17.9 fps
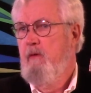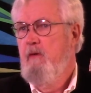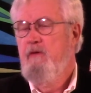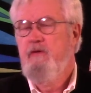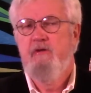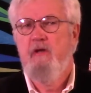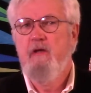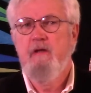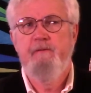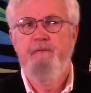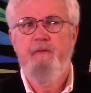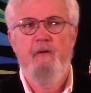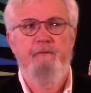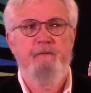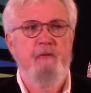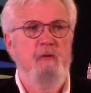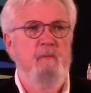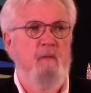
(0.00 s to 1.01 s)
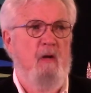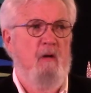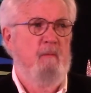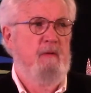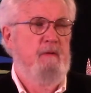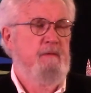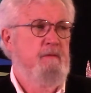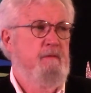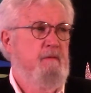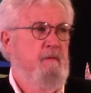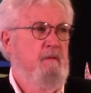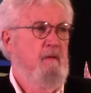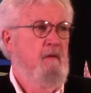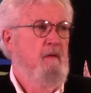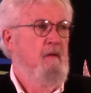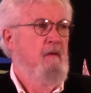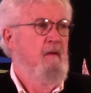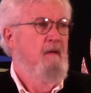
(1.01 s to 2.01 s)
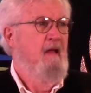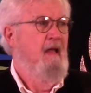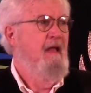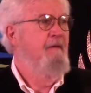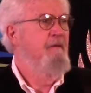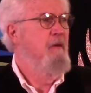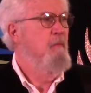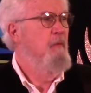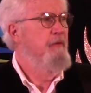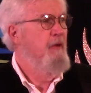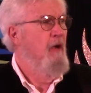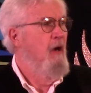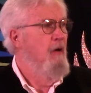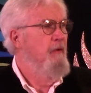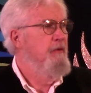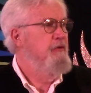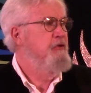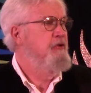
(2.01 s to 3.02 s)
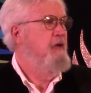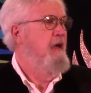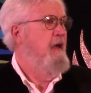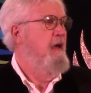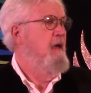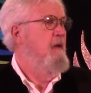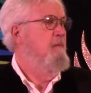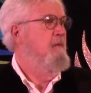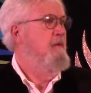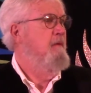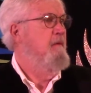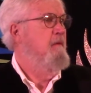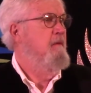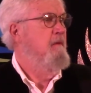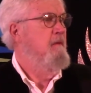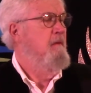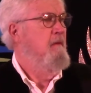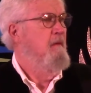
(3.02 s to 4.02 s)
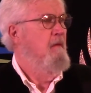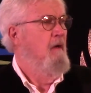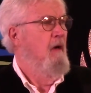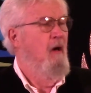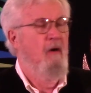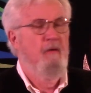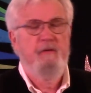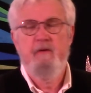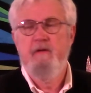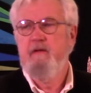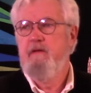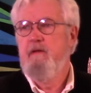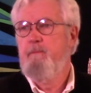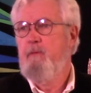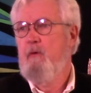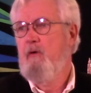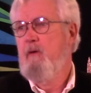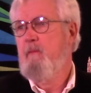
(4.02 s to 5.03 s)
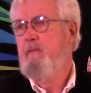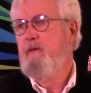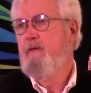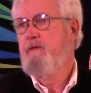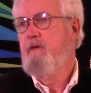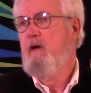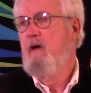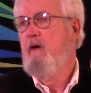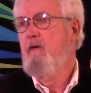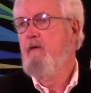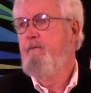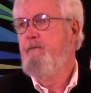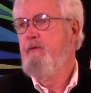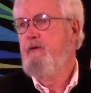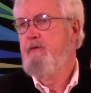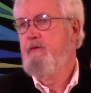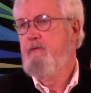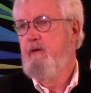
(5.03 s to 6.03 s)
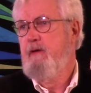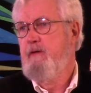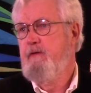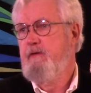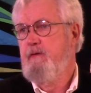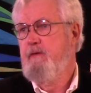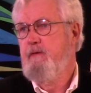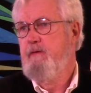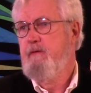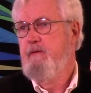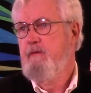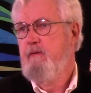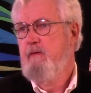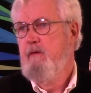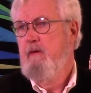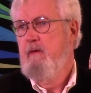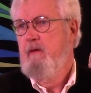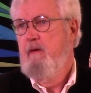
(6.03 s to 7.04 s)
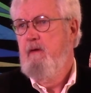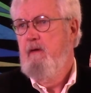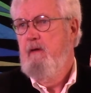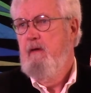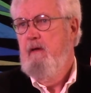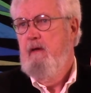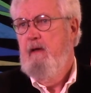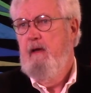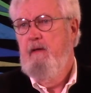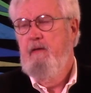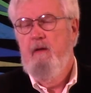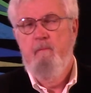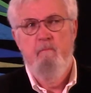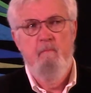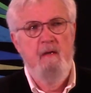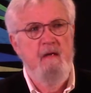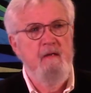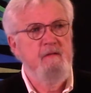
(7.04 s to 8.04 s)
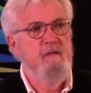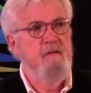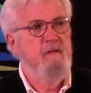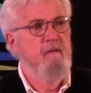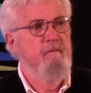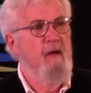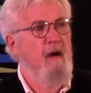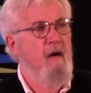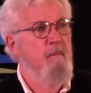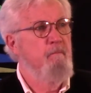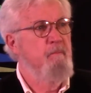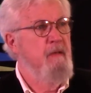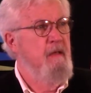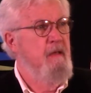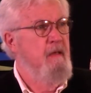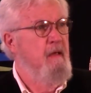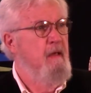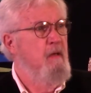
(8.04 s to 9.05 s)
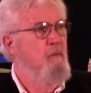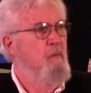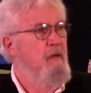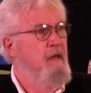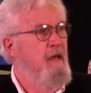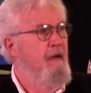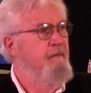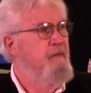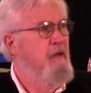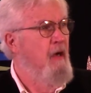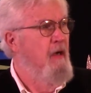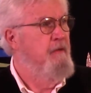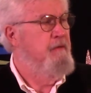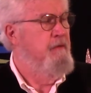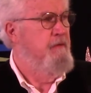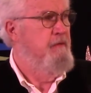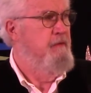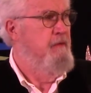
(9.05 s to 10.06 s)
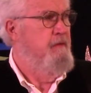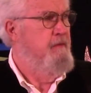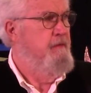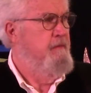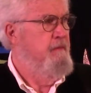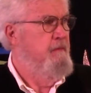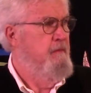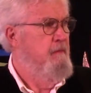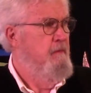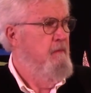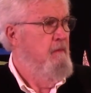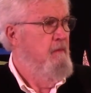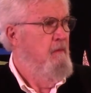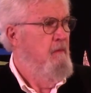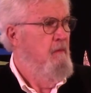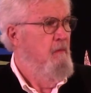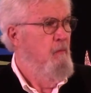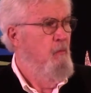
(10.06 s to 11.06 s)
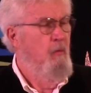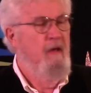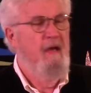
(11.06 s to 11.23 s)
Just for a few moments, even with all the sham, all the disappointments, all the frustrations. In the midst of our being, we have consciousness, we